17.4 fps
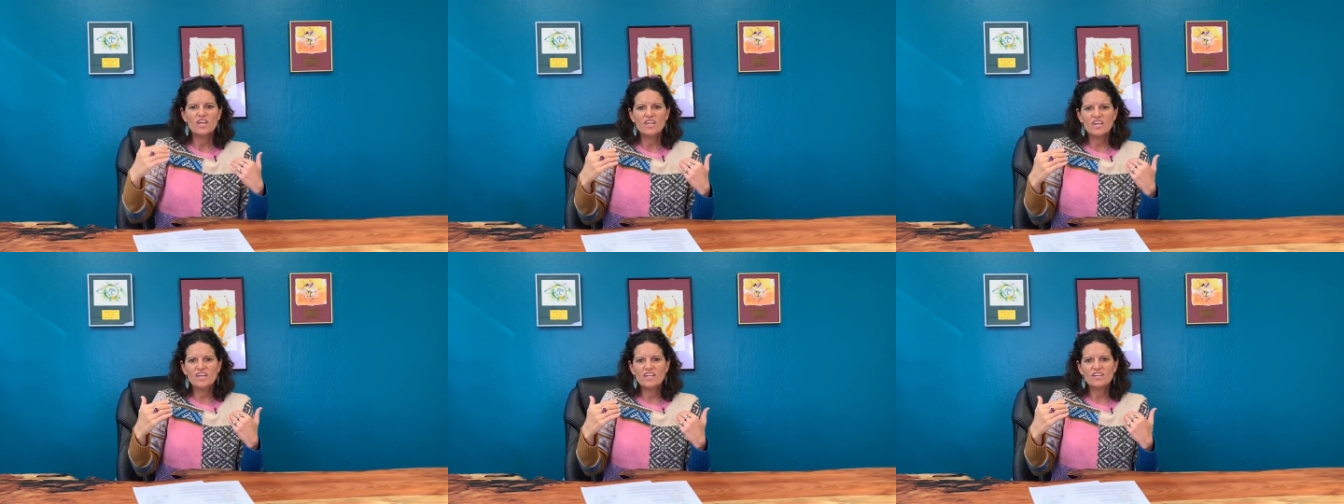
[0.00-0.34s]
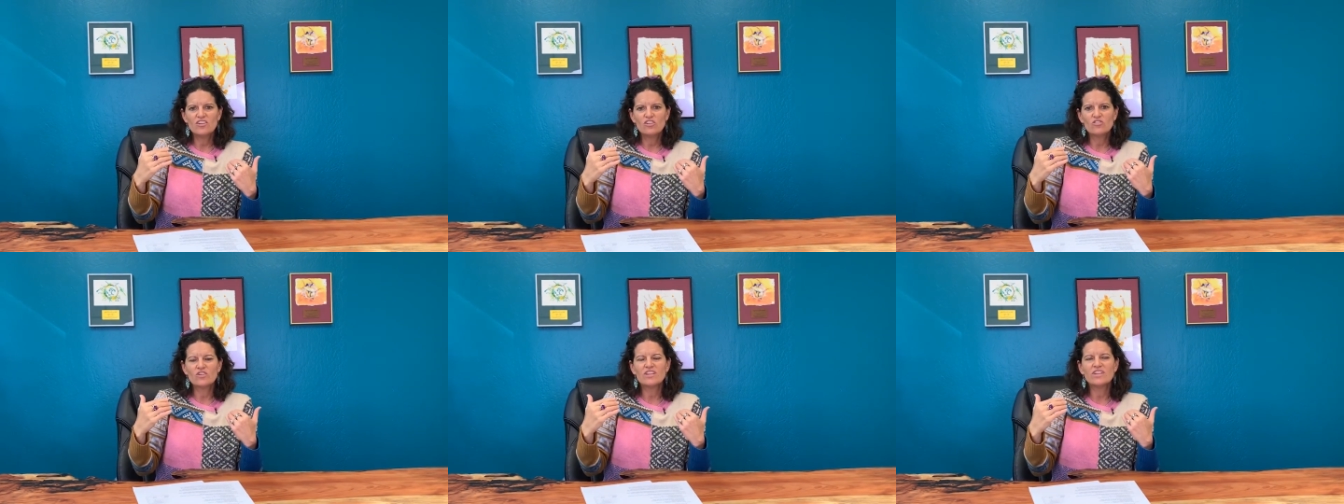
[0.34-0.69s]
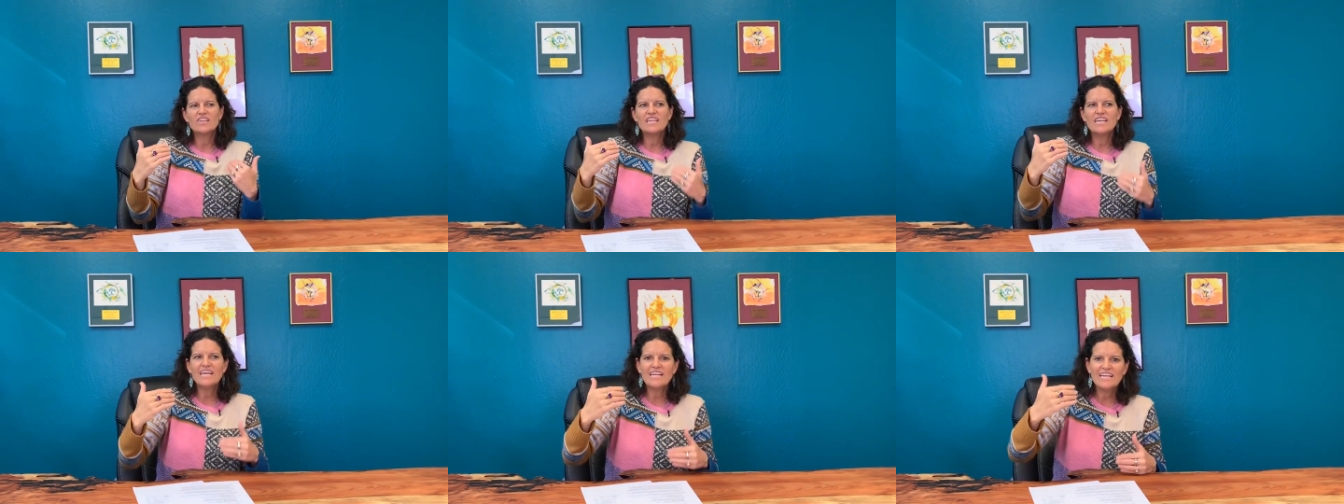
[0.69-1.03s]
it, you're
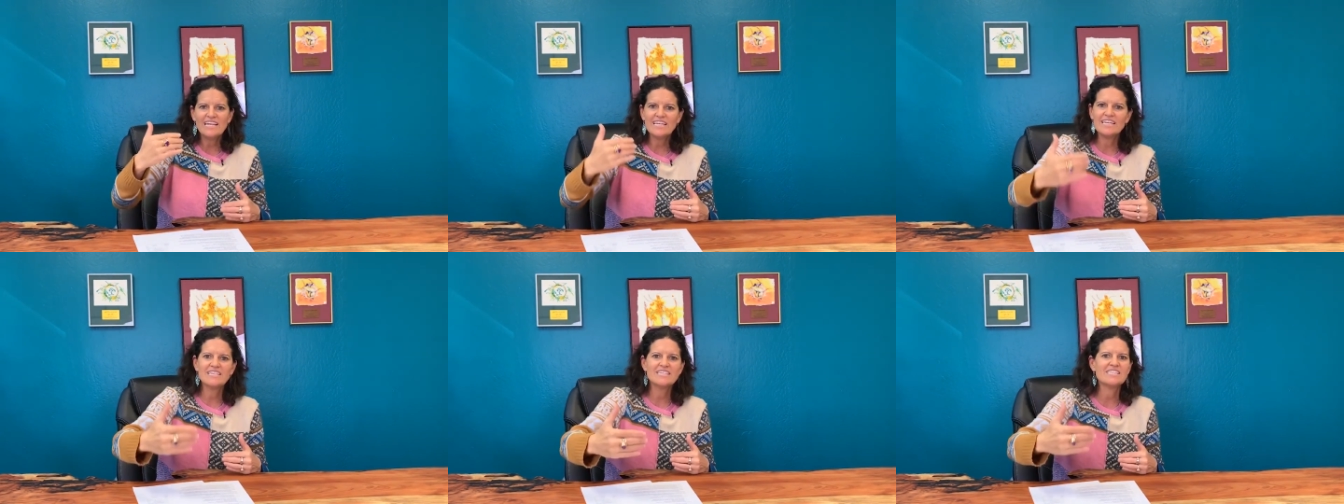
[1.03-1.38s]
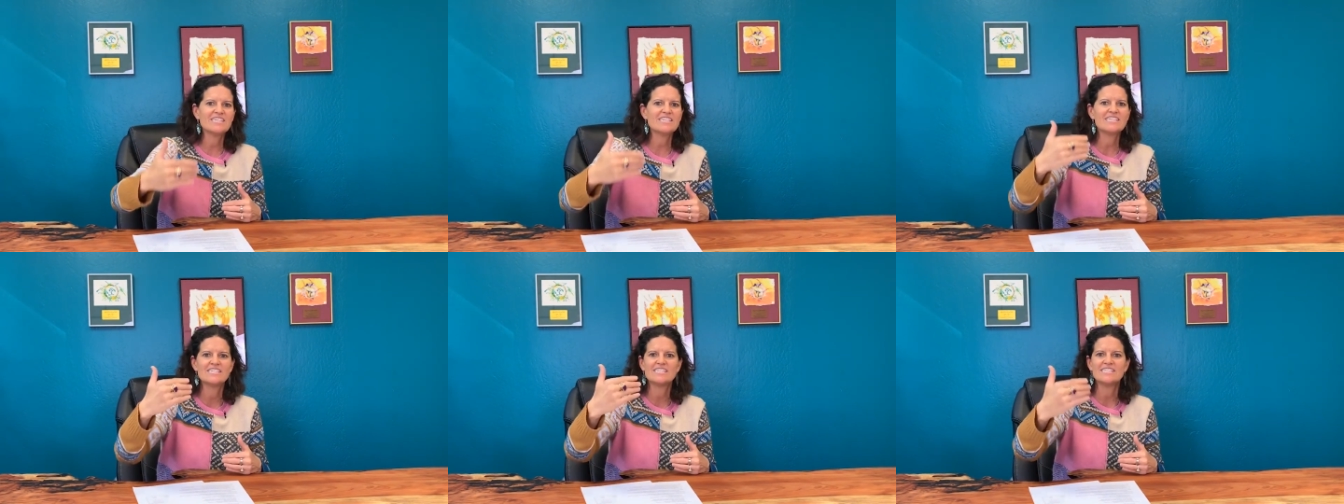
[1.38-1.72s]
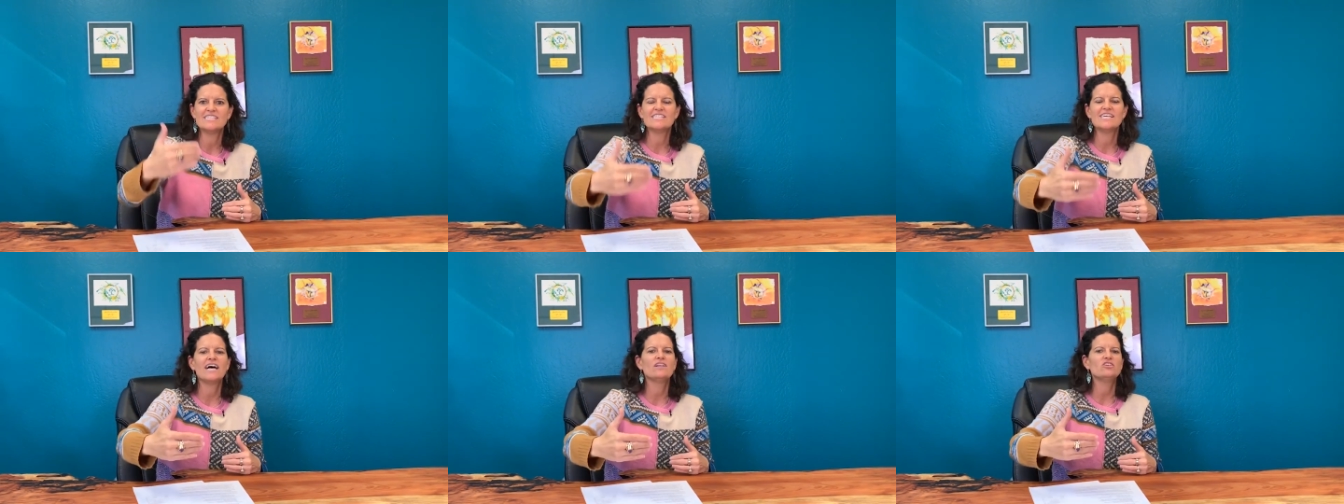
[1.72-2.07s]
leaning into this
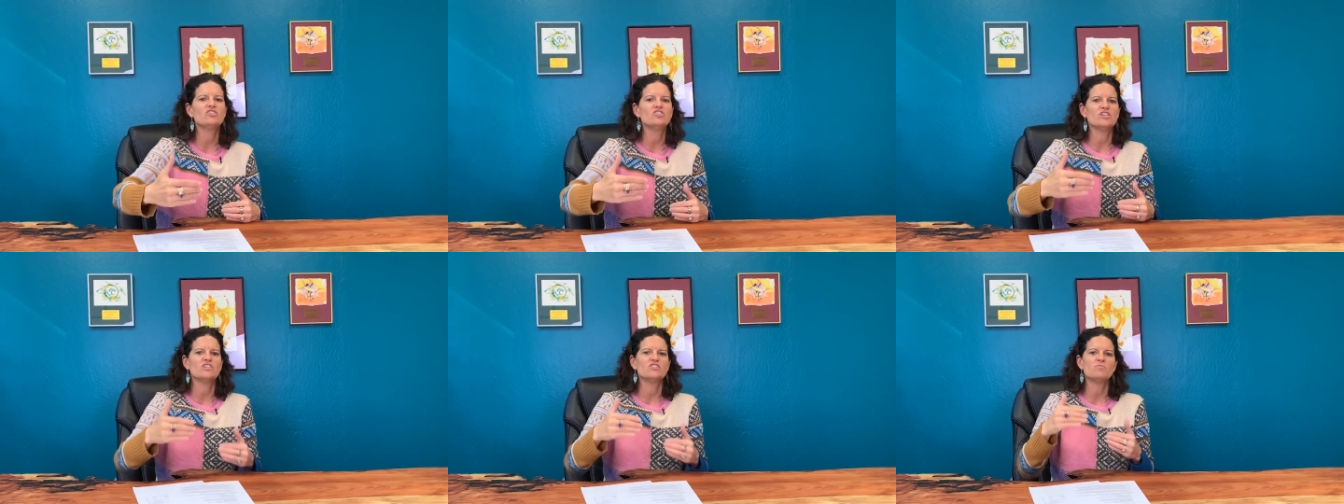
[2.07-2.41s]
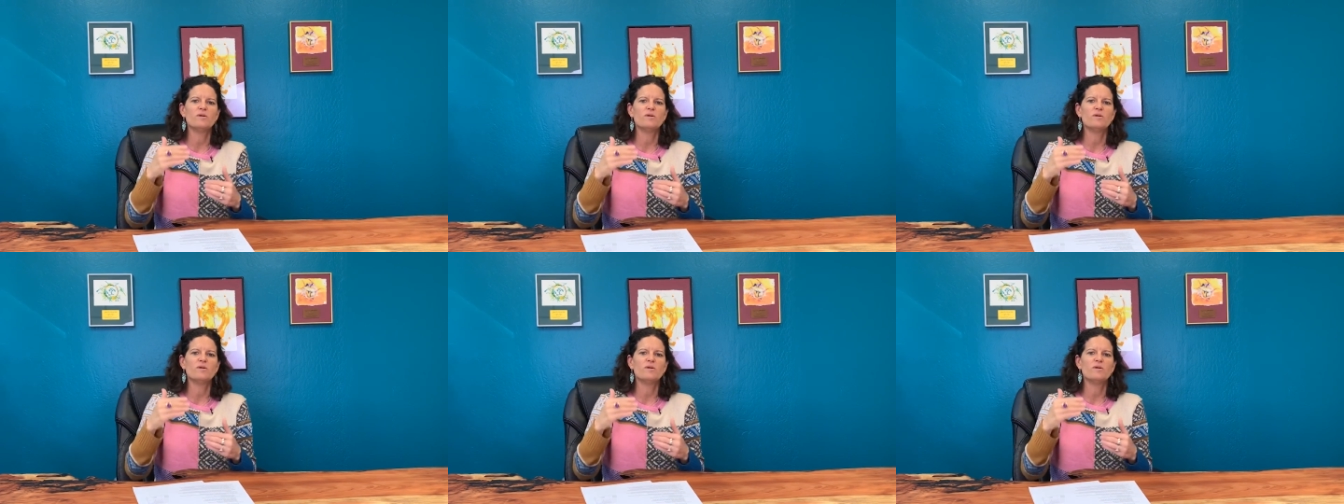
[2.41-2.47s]
intelligence,